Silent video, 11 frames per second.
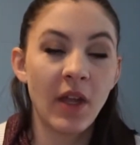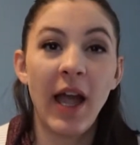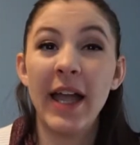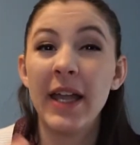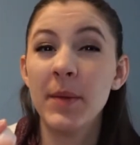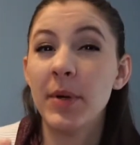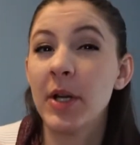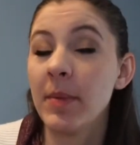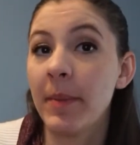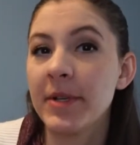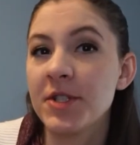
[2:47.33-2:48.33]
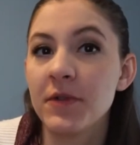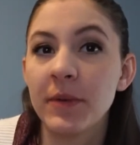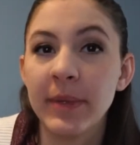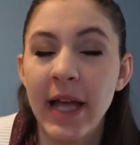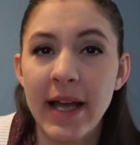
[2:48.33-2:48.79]
I can put up a picture
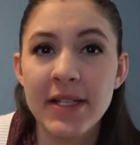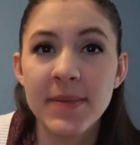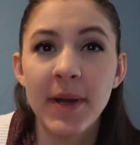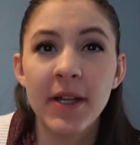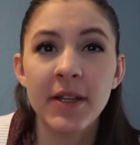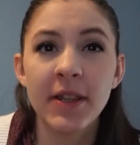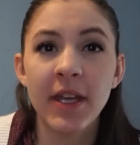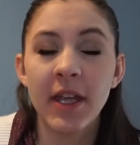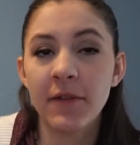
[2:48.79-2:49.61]
from last month if